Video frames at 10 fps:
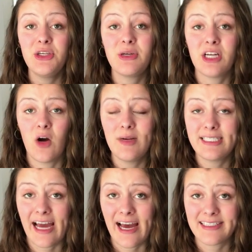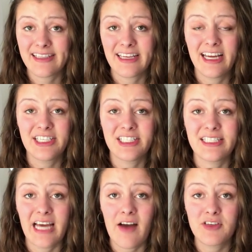you can always ask the
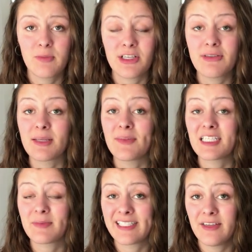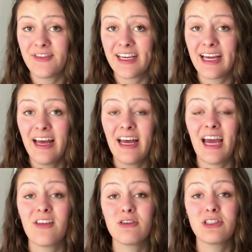kitchen staff to bring you something specific,
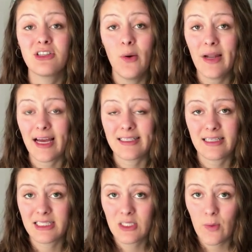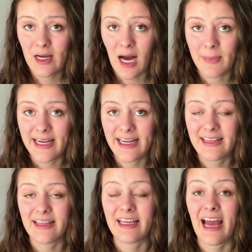and they're so nice and so
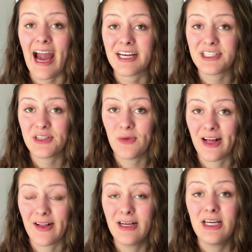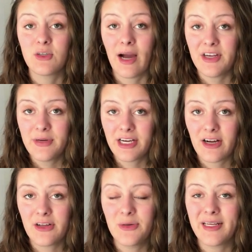accommodating that they actually will. So I knew a
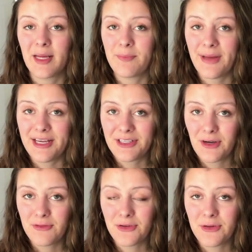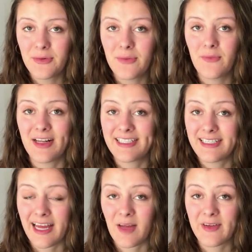girl who would get baked tofu
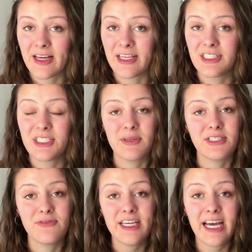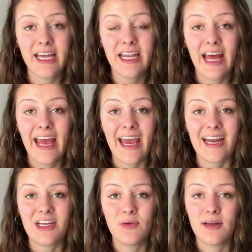once a day because she was vegan,
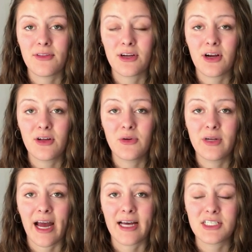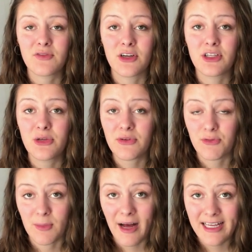and I knew another girl who would ask for
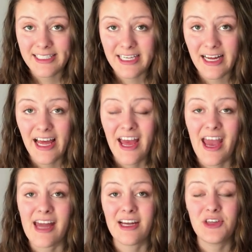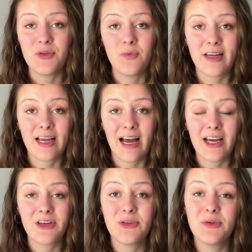gluten-free pasta, and I knew one
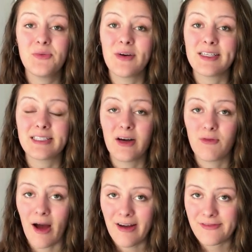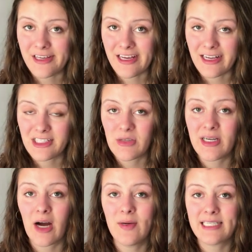guy who was a raw vegan, so
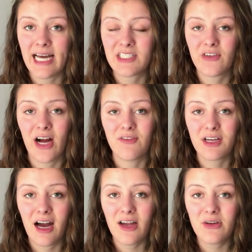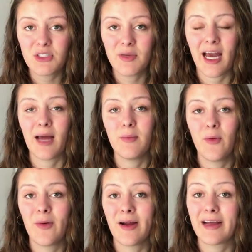we'd always ask for avocado so he had
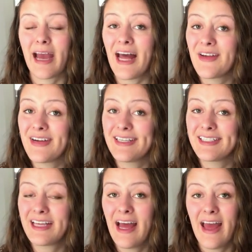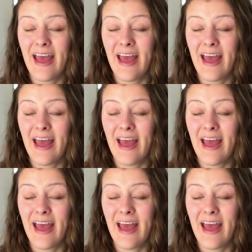more calories